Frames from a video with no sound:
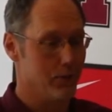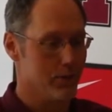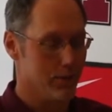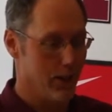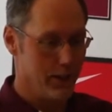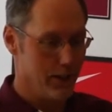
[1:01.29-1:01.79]
I
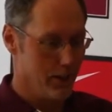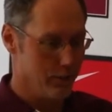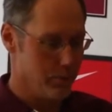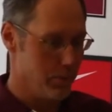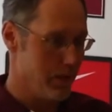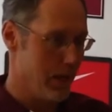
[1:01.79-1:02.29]
was lucky enough
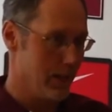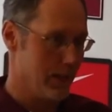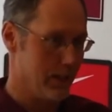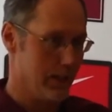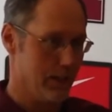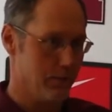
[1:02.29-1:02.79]
to be
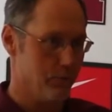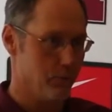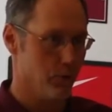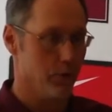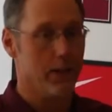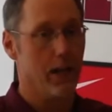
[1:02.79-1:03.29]
back uh,
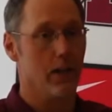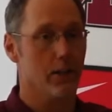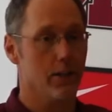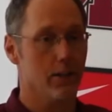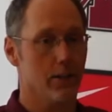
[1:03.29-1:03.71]
for the gala